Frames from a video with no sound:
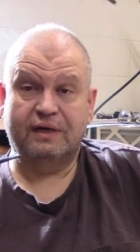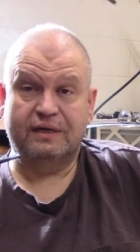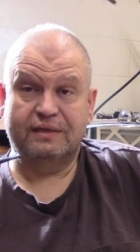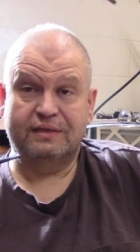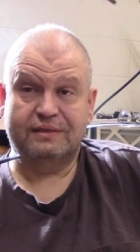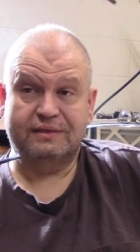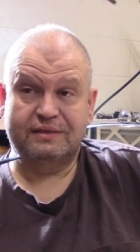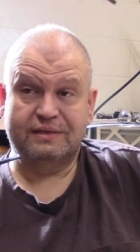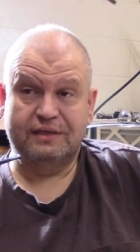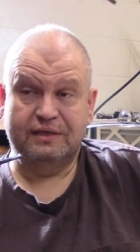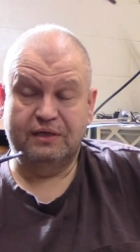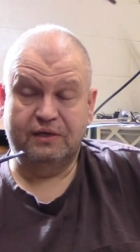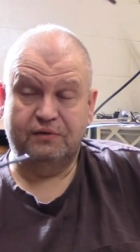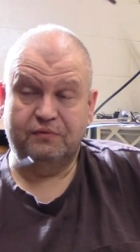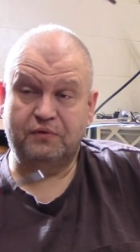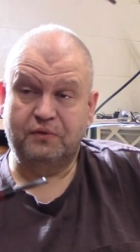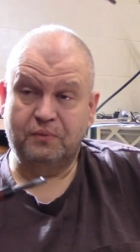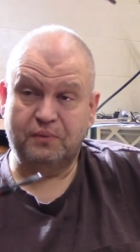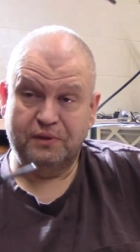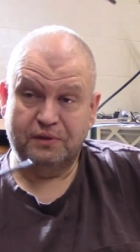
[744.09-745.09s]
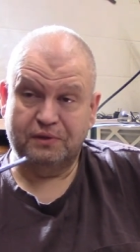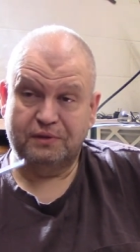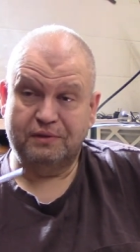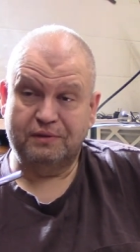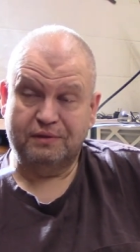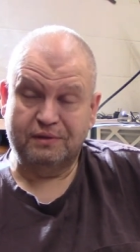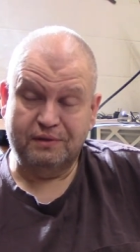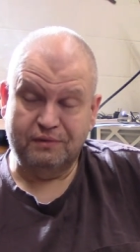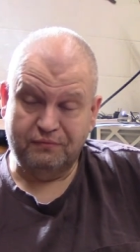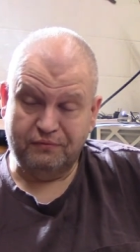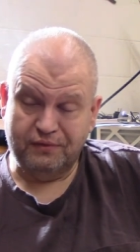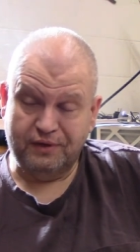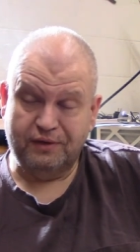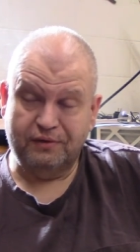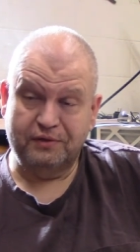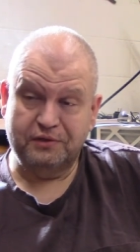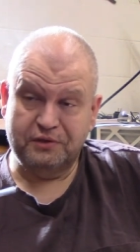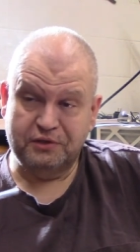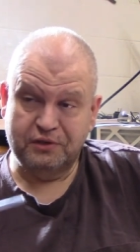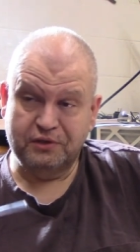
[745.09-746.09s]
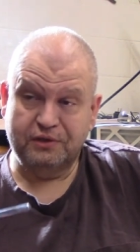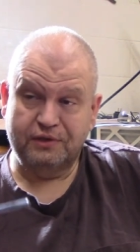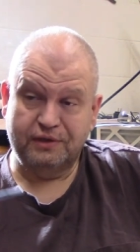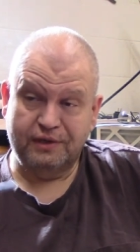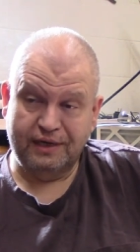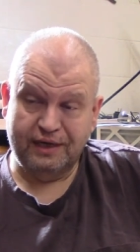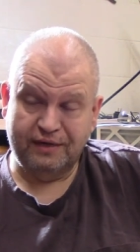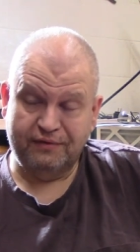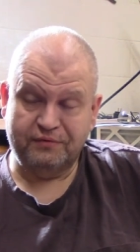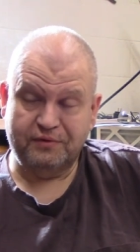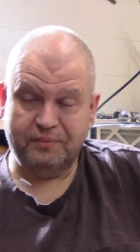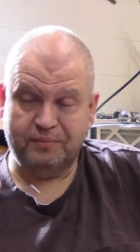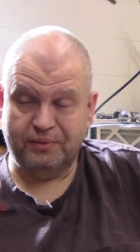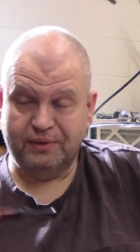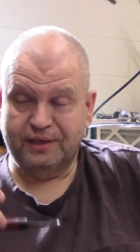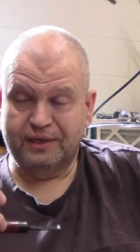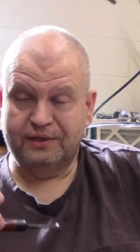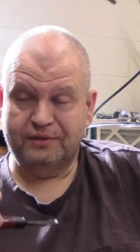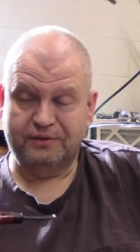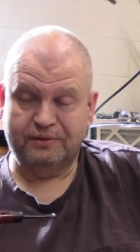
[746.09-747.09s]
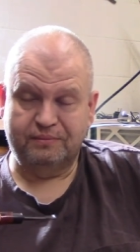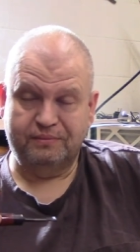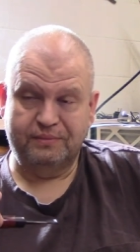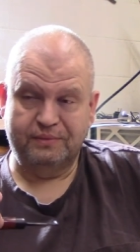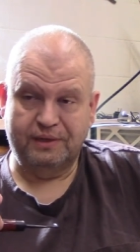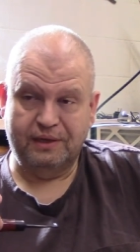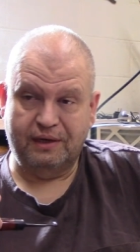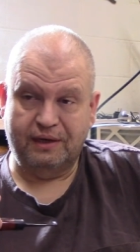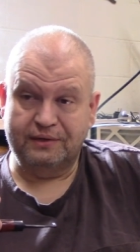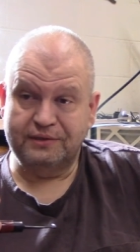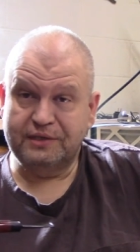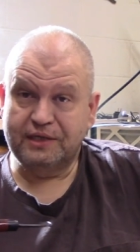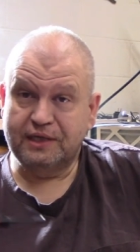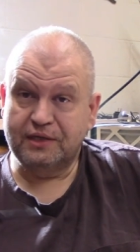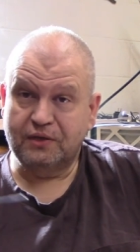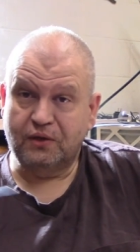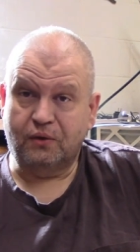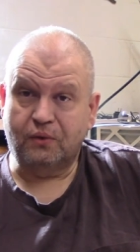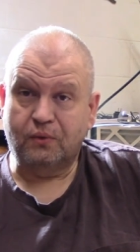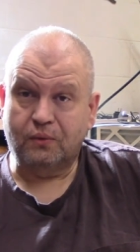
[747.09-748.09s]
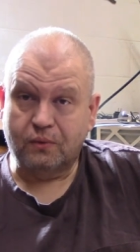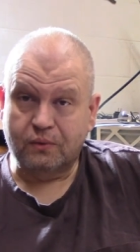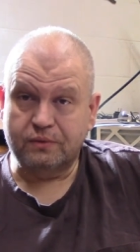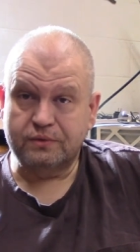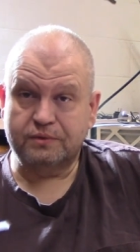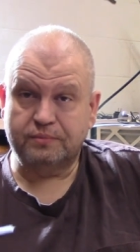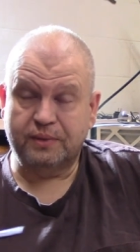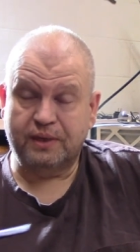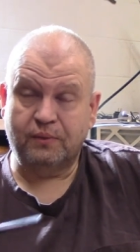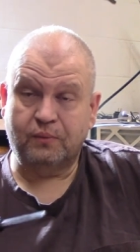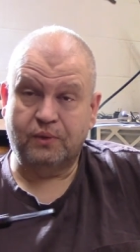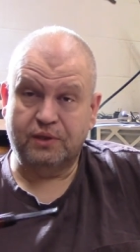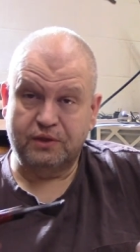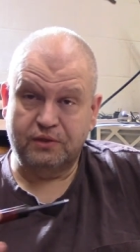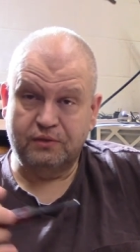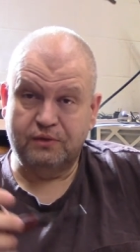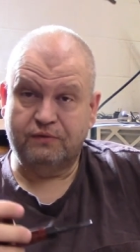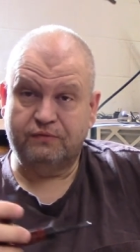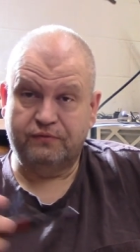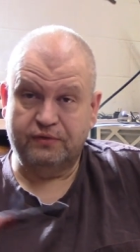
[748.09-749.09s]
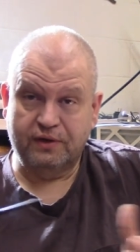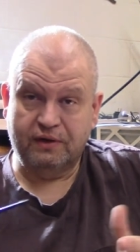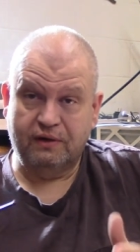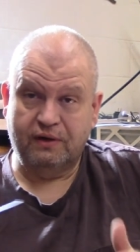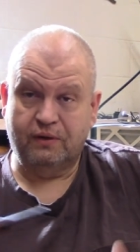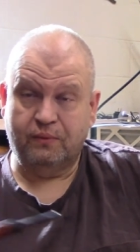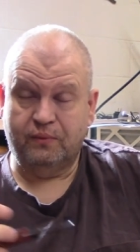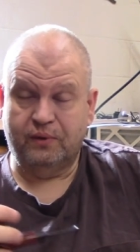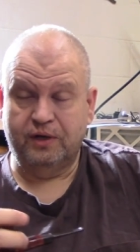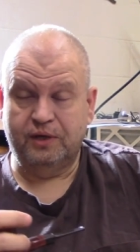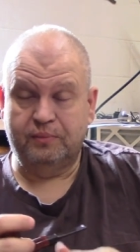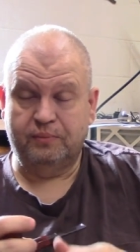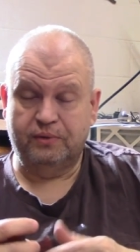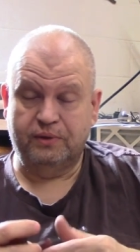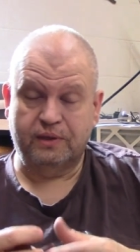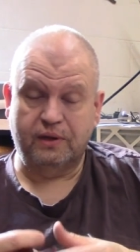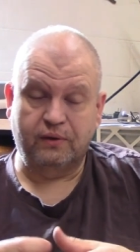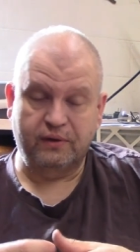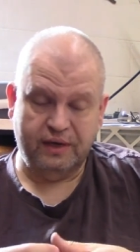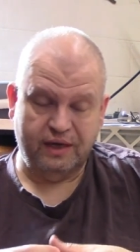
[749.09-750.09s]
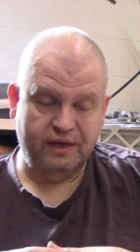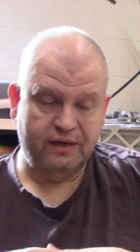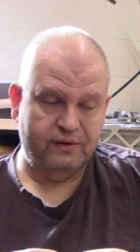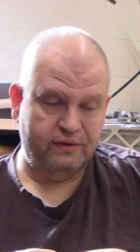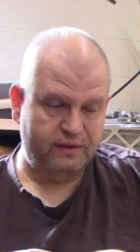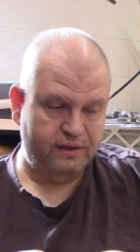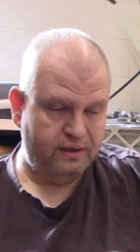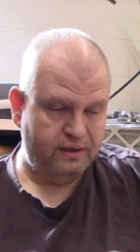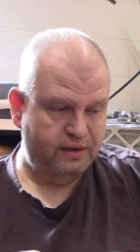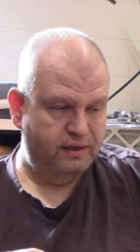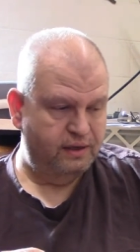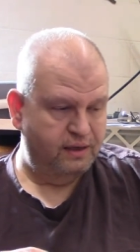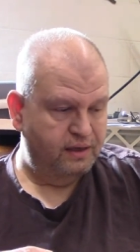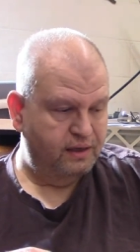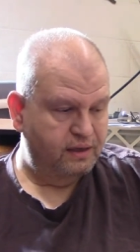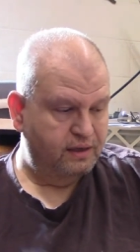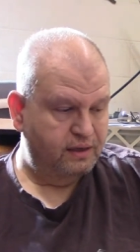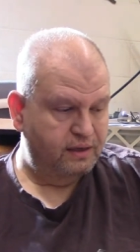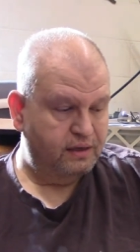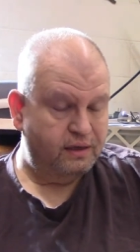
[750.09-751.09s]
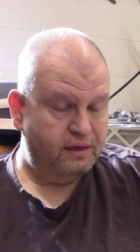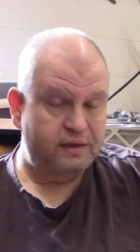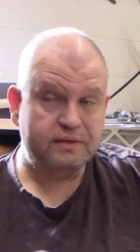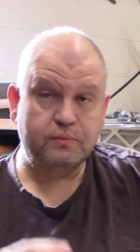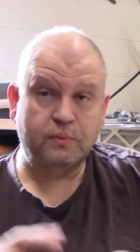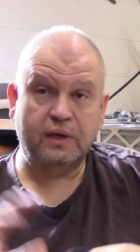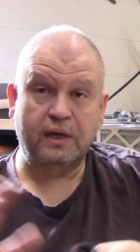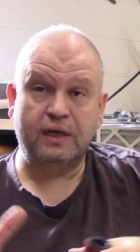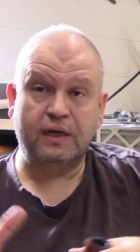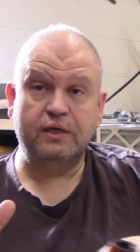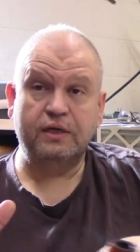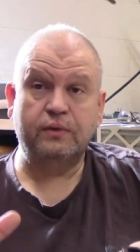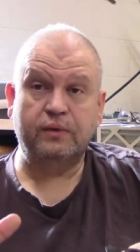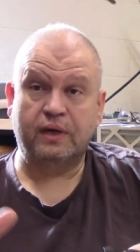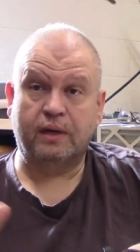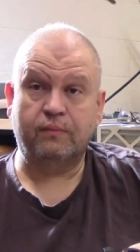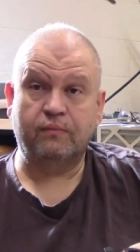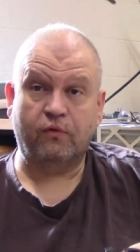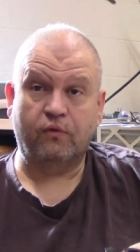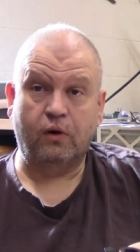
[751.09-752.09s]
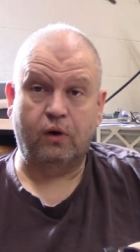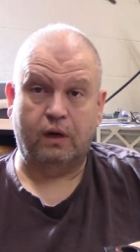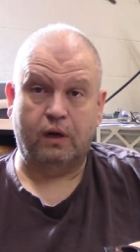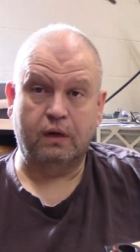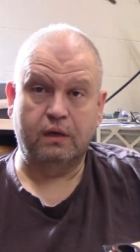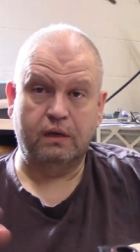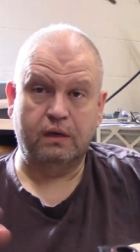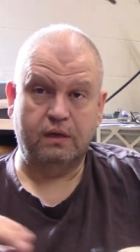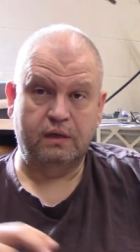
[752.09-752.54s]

I say, you know, if you want the flowers, you're going to have to plant them. You know, I'll dig the holes, but I want you to figure out where you put. Okay, okay, because when I do it, I'm wrong.